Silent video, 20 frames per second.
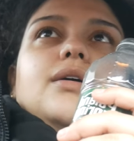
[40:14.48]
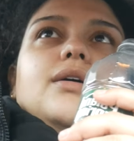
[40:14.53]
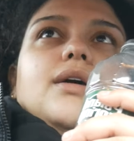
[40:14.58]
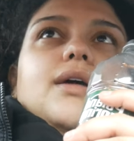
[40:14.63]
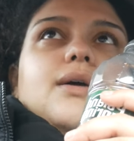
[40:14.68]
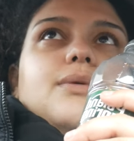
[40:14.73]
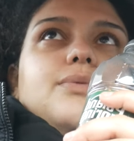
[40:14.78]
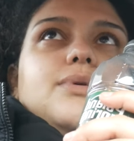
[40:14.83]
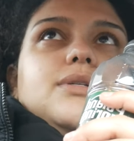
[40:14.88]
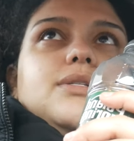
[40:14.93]

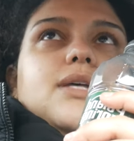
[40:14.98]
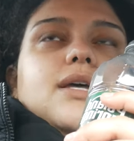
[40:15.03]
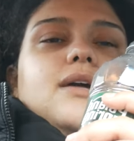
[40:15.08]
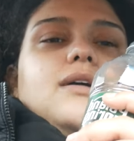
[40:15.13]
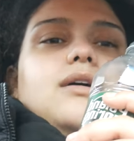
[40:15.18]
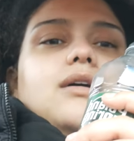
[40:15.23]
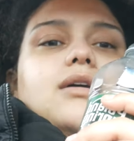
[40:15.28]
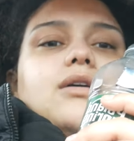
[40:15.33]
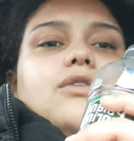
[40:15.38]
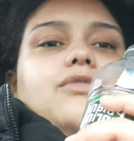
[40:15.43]
it was
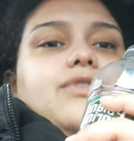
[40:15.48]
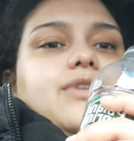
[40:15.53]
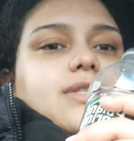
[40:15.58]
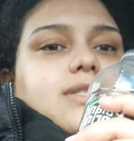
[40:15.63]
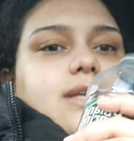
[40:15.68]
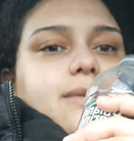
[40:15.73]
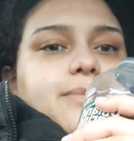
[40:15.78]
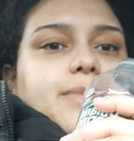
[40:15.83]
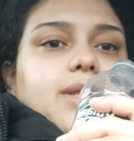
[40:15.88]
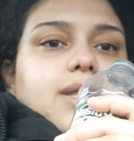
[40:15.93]
like
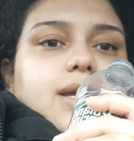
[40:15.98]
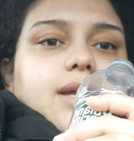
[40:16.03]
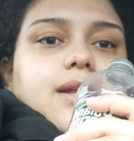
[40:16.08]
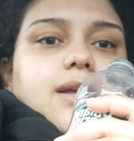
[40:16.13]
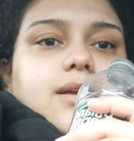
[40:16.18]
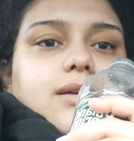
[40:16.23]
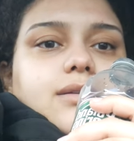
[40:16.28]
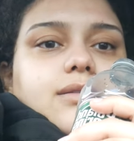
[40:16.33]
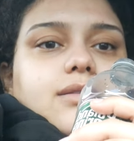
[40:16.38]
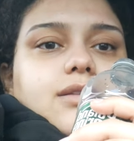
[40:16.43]

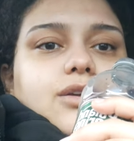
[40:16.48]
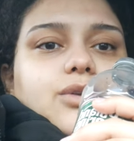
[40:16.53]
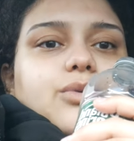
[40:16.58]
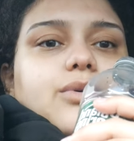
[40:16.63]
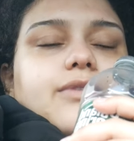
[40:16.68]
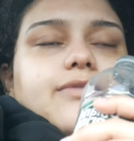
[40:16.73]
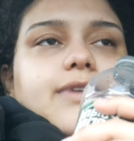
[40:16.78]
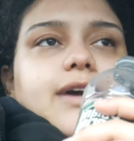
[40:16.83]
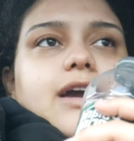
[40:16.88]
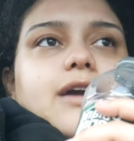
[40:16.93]
overstimulating the new
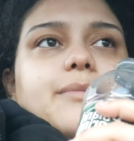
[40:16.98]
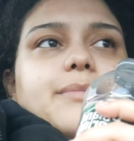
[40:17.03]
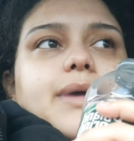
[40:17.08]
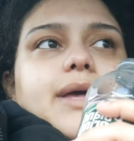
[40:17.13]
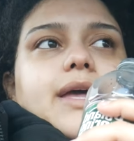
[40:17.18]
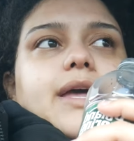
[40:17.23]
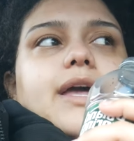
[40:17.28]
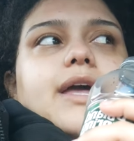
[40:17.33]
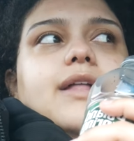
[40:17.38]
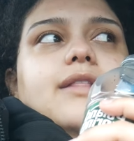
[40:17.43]

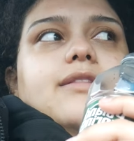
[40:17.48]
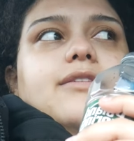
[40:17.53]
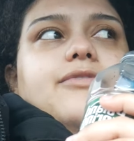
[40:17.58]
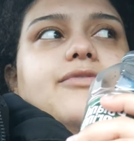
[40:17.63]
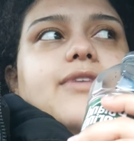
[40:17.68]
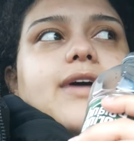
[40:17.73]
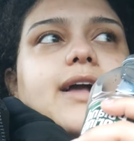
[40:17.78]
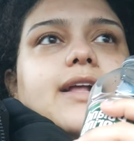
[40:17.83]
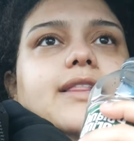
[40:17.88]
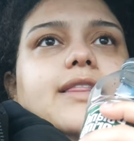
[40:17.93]
environment, and the
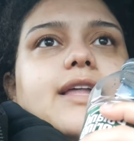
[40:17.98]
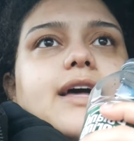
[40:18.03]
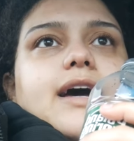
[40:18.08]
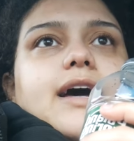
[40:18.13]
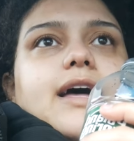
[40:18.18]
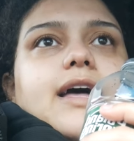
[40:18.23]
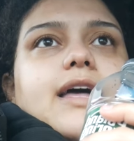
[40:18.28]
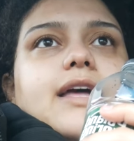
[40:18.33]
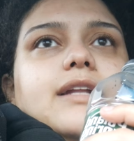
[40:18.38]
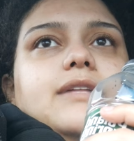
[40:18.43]
fact
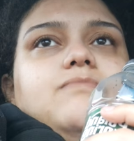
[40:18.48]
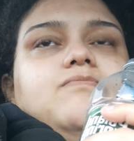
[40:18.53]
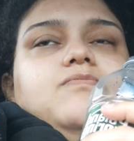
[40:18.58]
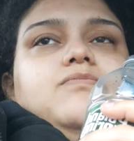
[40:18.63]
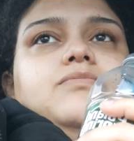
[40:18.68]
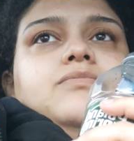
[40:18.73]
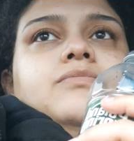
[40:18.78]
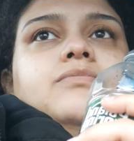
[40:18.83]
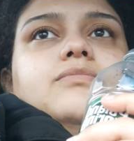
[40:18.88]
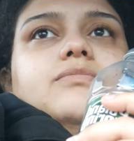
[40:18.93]
that
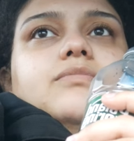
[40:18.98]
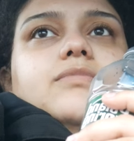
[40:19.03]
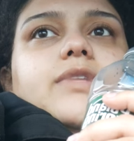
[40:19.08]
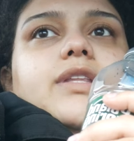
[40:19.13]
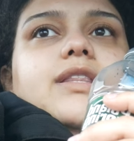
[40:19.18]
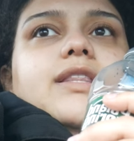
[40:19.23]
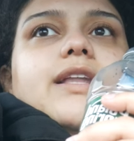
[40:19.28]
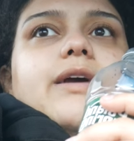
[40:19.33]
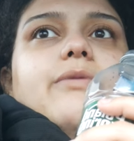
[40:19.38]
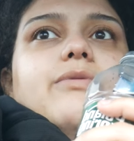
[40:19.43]

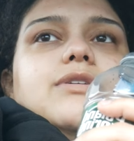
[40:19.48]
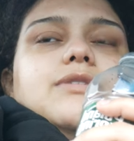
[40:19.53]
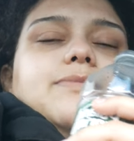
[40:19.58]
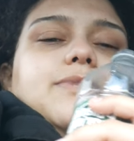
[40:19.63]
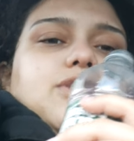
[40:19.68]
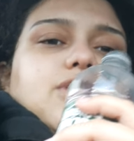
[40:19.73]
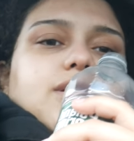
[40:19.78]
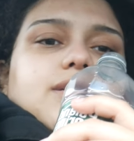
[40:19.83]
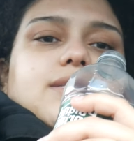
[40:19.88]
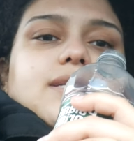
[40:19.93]
there was
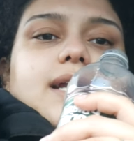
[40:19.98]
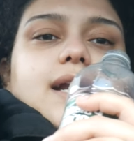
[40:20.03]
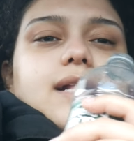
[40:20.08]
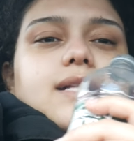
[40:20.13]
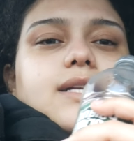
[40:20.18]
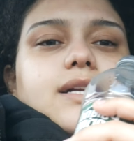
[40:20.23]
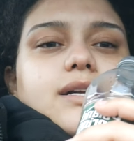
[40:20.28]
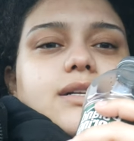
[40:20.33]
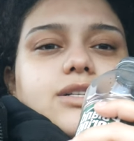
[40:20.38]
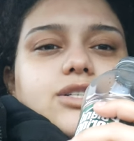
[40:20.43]
machines that I
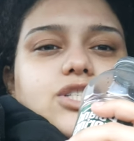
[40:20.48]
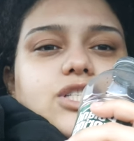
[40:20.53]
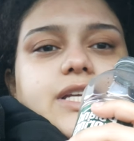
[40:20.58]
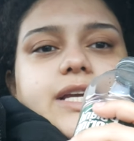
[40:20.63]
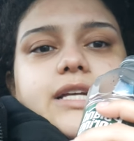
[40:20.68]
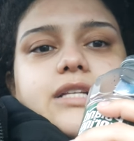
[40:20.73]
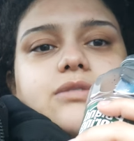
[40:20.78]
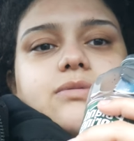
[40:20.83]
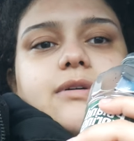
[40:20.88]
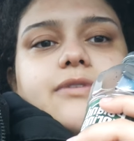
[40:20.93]
didn't
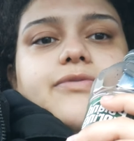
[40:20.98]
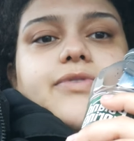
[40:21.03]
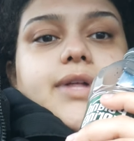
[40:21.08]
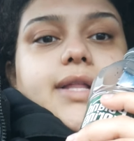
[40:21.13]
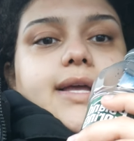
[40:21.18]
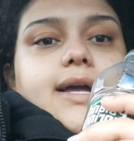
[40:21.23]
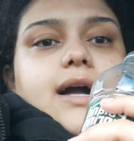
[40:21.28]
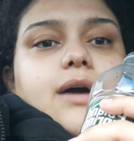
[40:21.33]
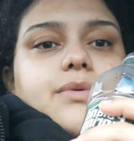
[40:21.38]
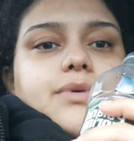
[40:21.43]
understand, so I felt
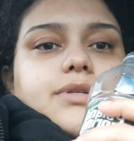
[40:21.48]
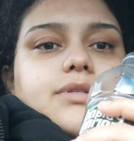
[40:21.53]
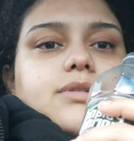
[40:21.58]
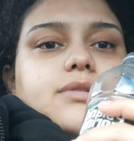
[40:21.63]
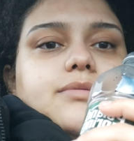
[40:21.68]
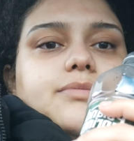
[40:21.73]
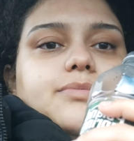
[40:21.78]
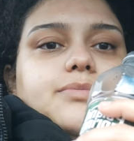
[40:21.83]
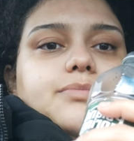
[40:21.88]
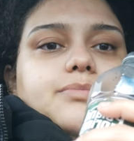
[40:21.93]
like I
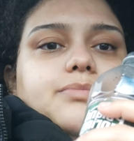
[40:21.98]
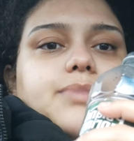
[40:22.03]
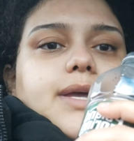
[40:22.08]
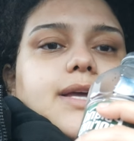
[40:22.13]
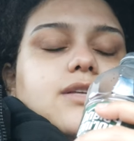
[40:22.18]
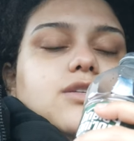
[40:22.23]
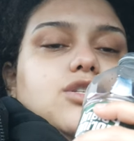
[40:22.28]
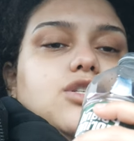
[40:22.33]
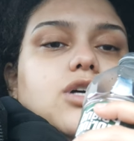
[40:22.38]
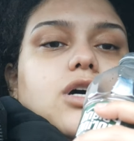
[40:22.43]
was
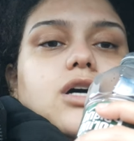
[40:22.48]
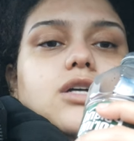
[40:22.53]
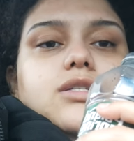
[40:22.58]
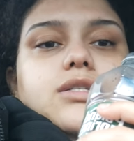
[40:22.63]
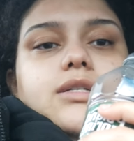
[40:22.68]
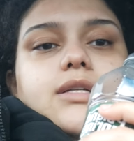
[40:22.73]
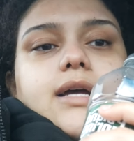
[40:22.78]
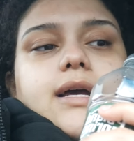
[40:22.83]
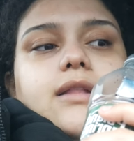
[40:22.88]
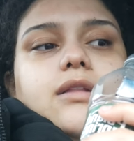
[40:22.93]
being judged
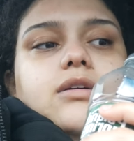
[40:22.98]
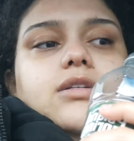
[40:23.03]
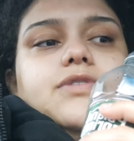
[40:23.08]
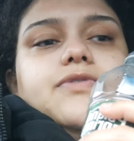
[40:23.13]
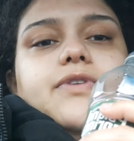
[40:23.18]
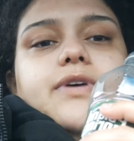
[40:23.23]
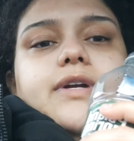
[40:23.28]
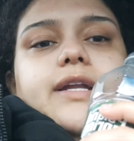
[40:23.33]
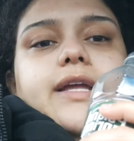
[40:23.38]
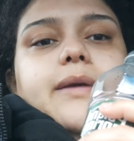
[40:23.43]
and I looked
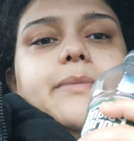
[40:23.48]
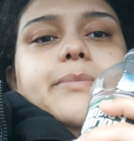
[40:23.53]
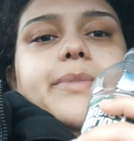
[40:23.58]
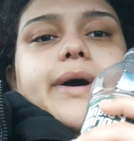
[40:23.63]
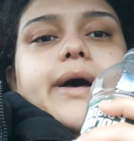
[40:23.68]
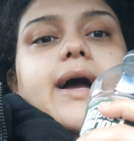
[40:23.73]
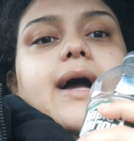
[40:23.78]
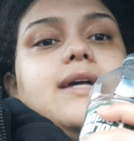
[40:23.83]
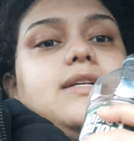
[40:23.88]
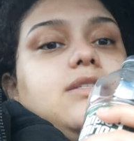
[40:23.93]
funny,
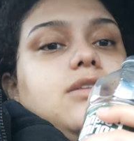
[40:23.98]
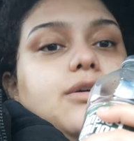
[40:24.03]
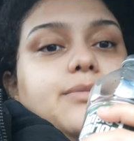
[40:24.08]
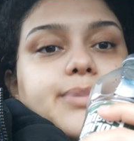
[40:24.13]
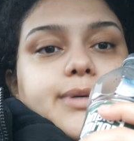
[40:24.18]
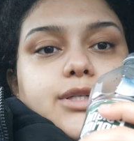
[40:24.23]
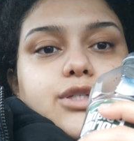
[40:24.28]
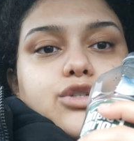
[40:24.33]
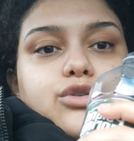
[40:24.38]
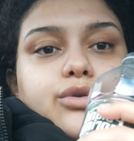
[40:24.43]
but I still
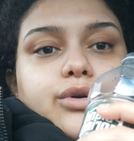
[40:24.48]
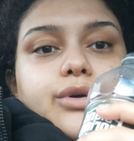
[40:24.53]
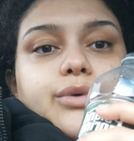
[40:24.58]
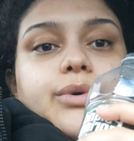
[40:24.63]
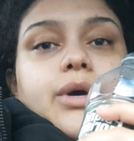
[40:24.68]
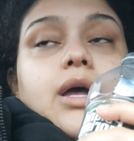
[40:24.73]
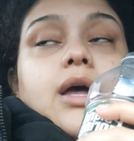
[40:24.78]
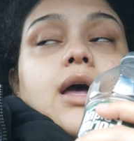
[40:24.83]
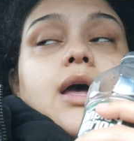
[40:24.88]
pushed through.